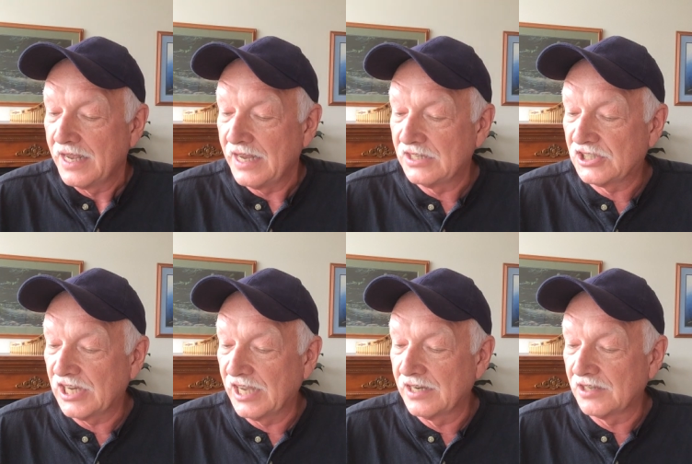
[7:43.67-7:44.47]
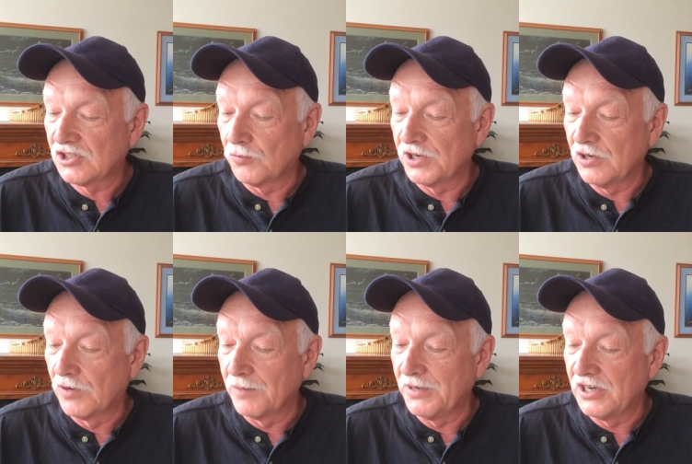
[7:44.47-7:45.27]
He said, so what do you
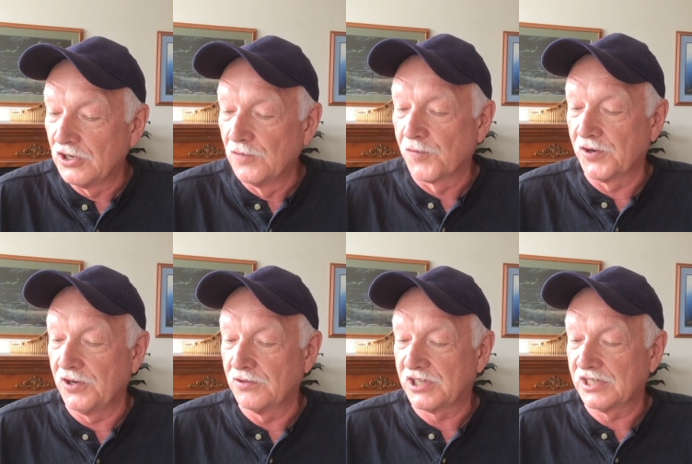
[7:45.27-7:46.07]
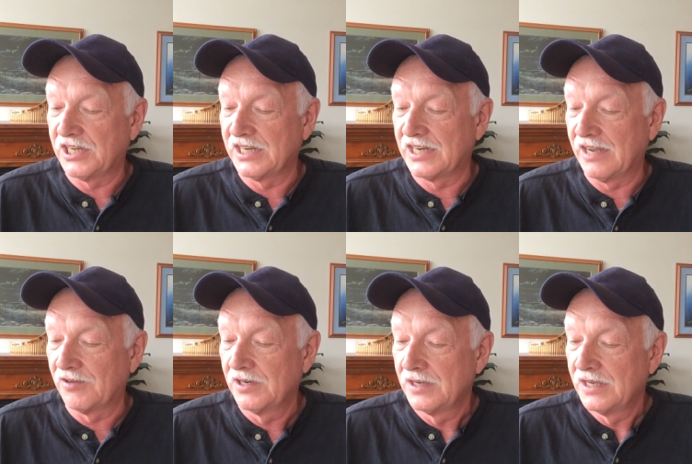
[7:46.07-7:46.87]
want me to do for you, said King
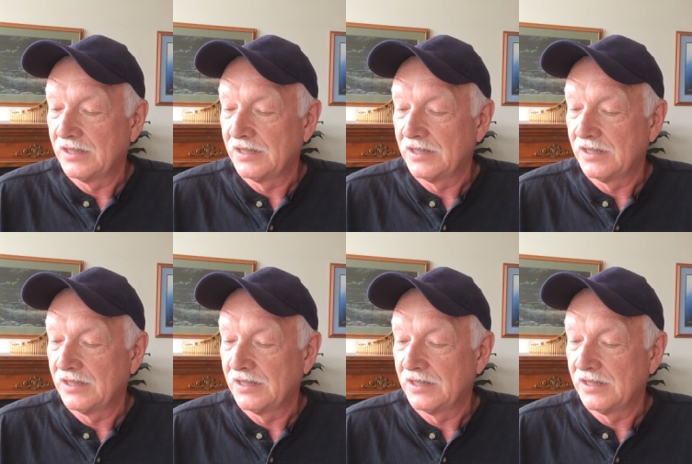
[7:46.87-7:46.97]
David.